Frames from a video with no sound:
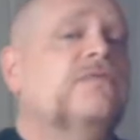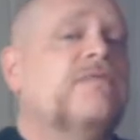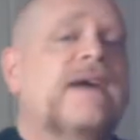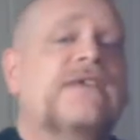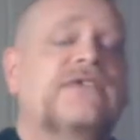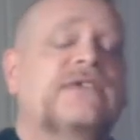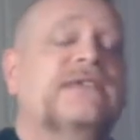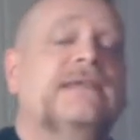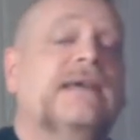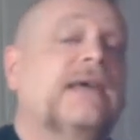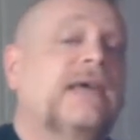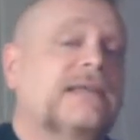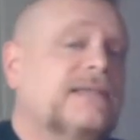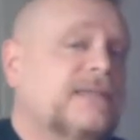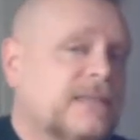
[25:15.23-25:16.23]

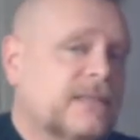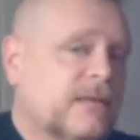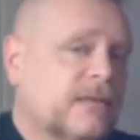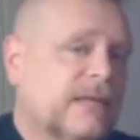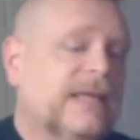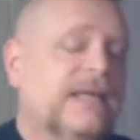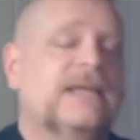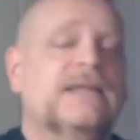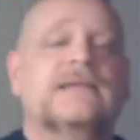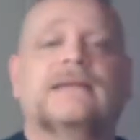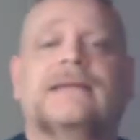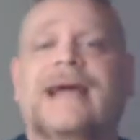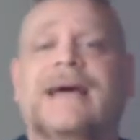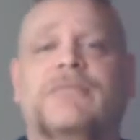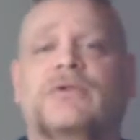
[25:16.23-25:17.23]
Fascisticus in his
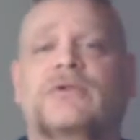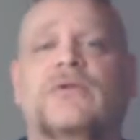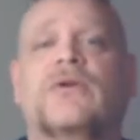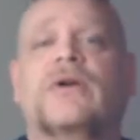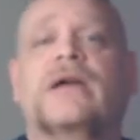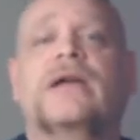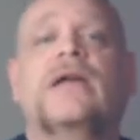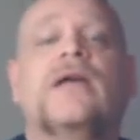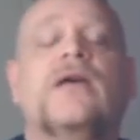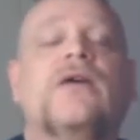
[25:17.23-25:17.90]
laboratory,